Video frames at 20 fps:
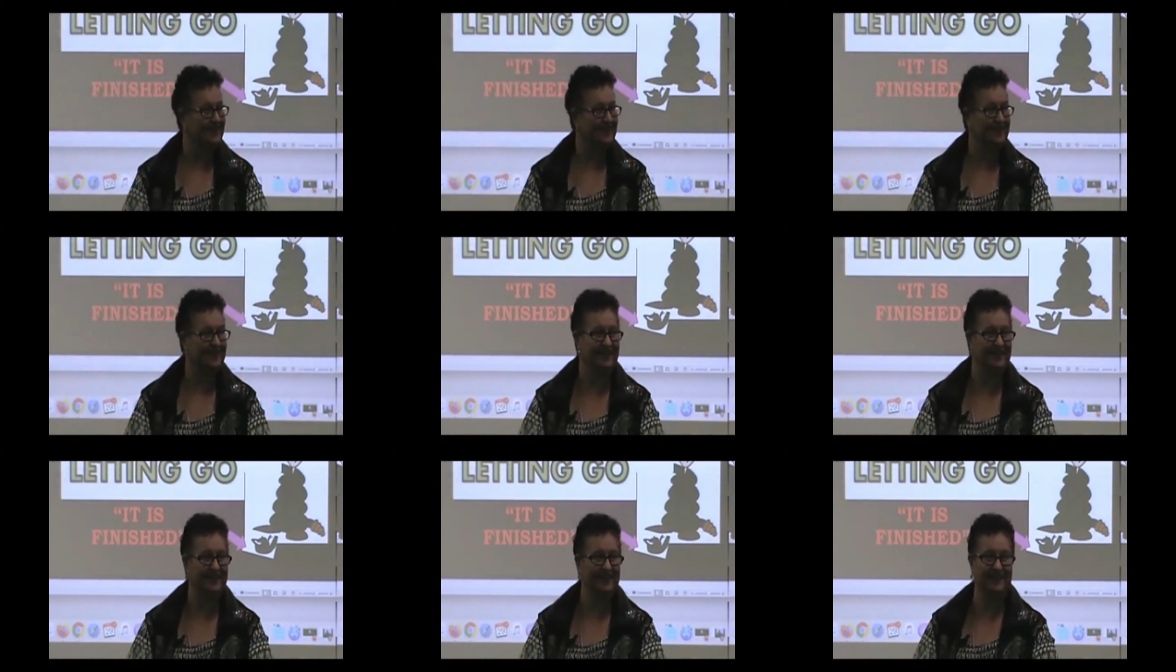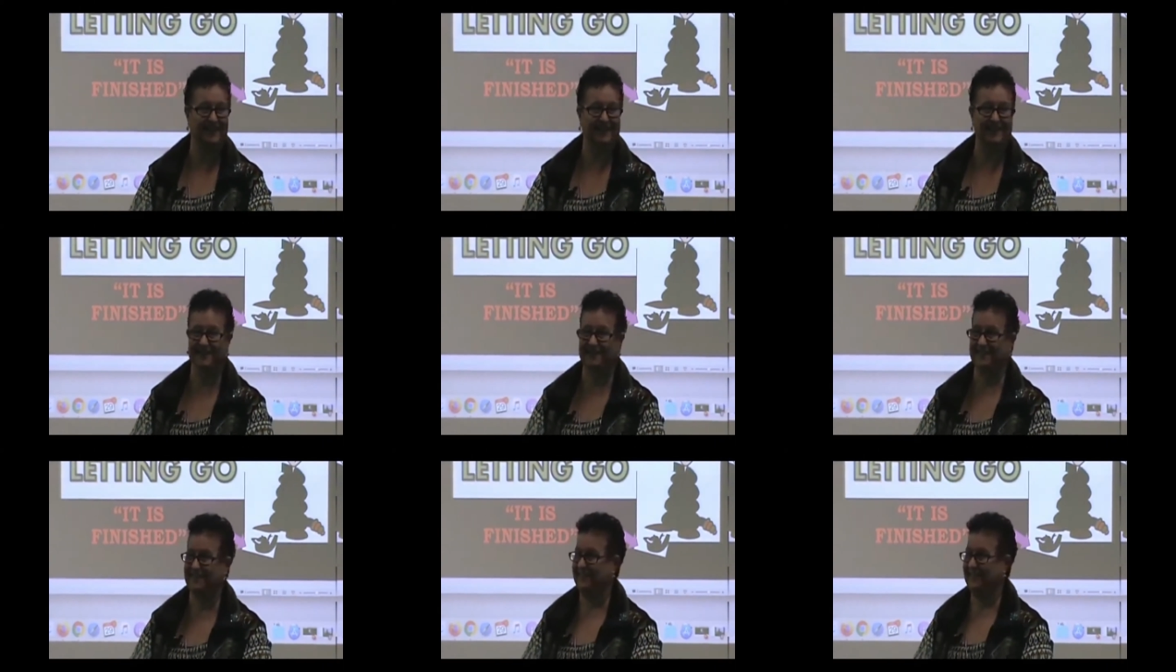
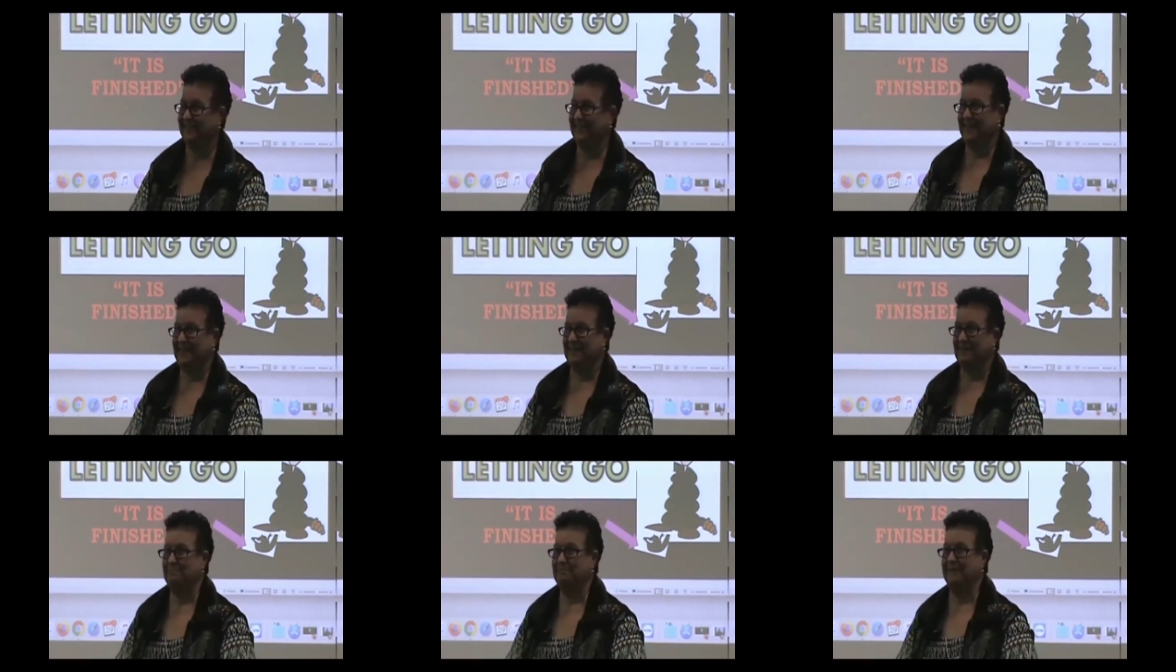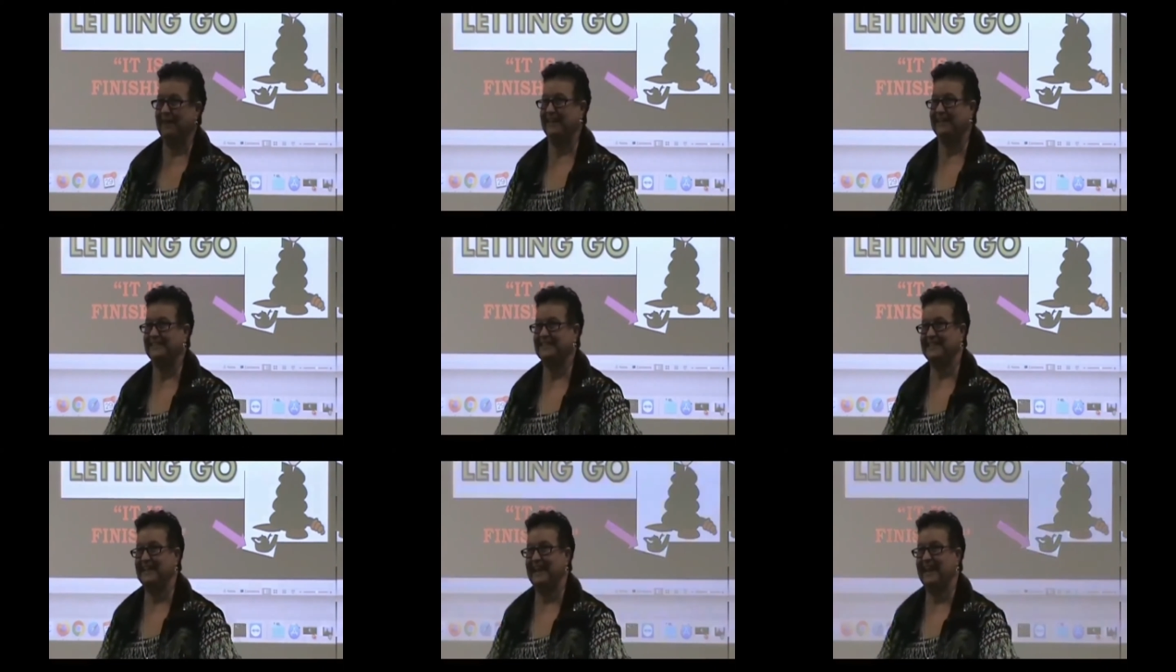He
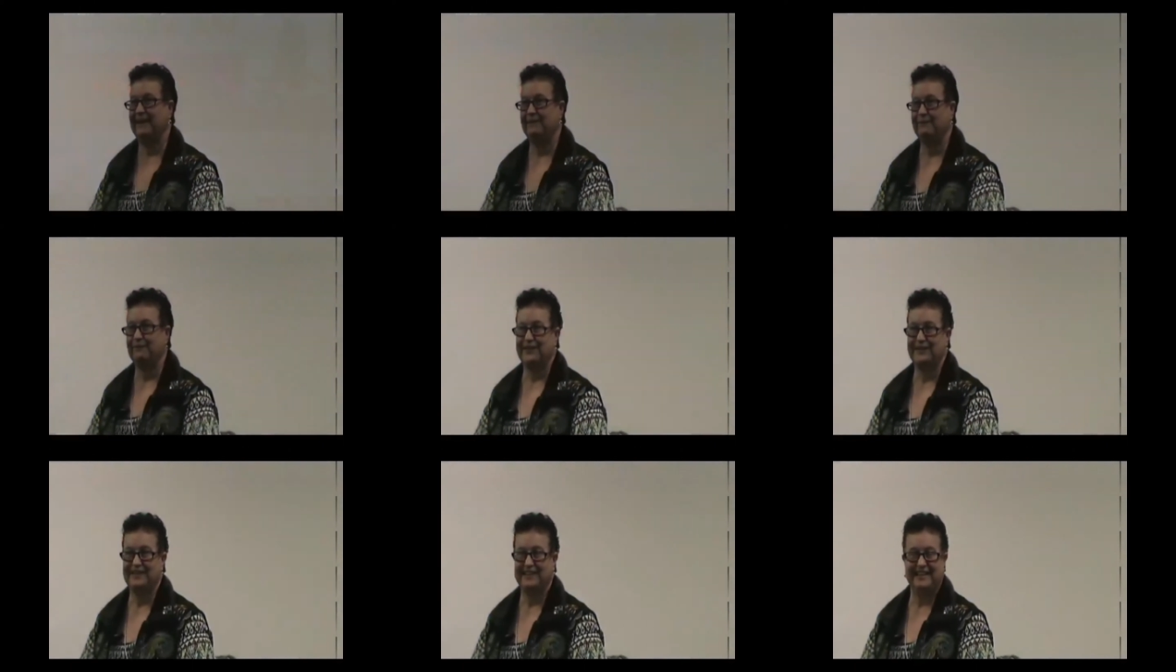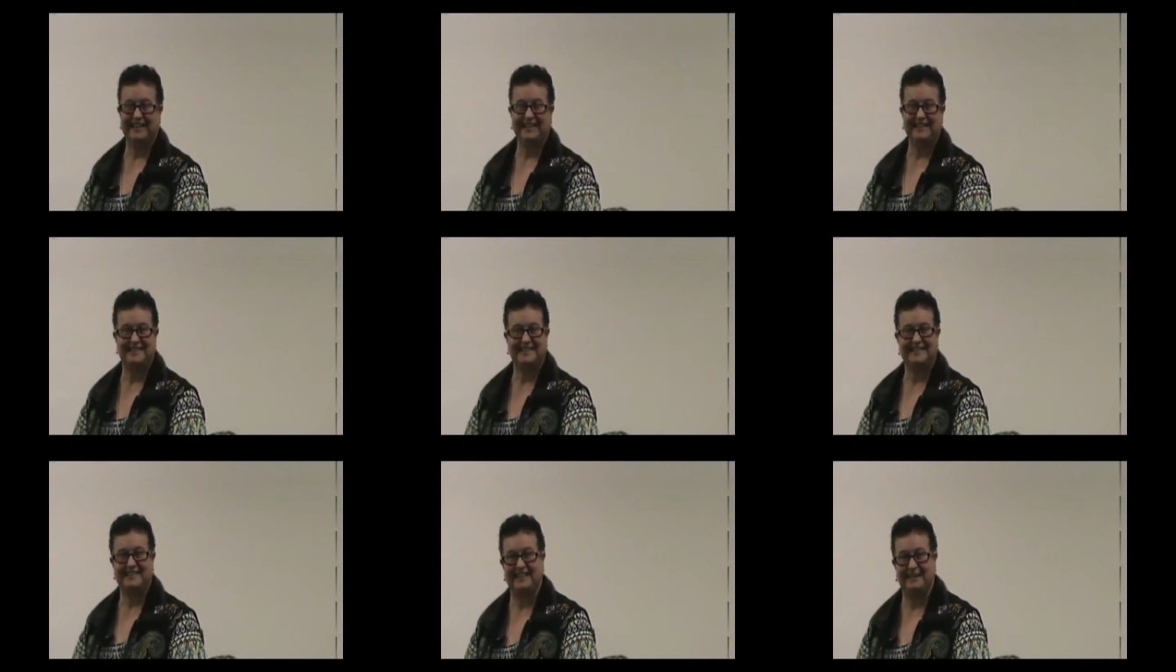makes
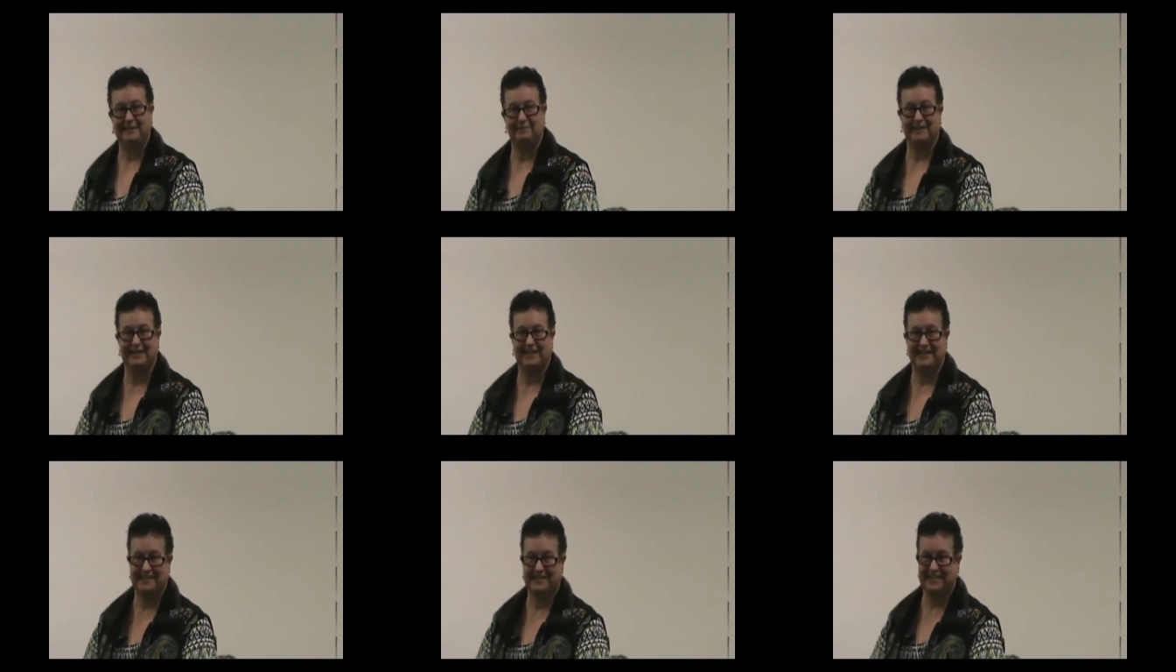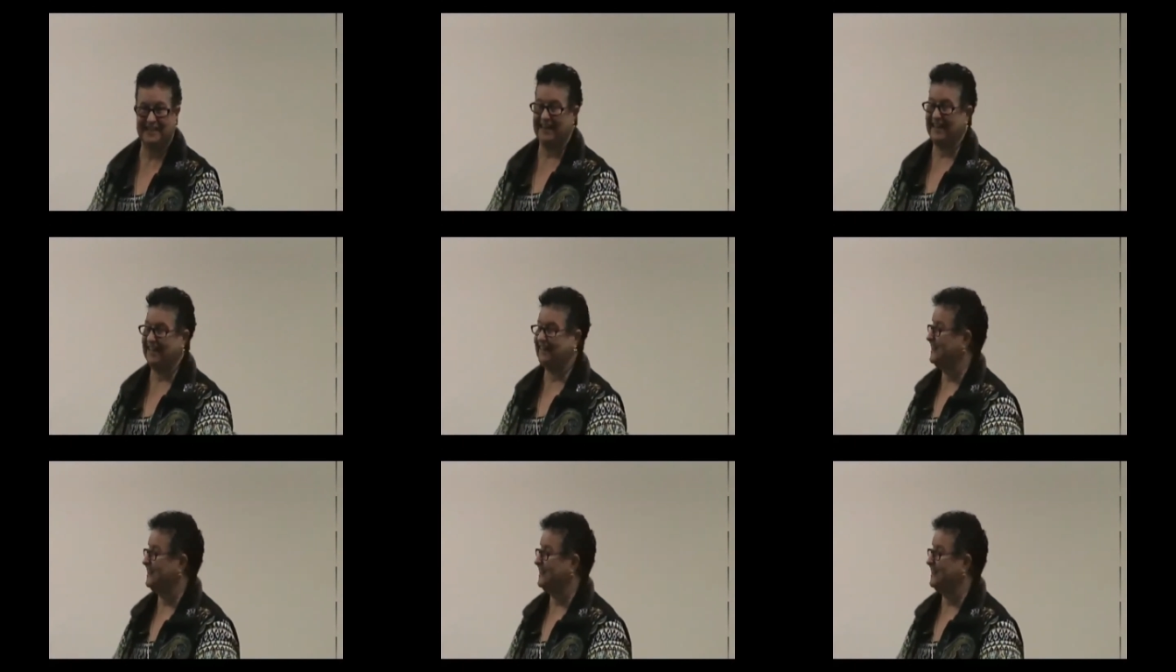everything seamless, and I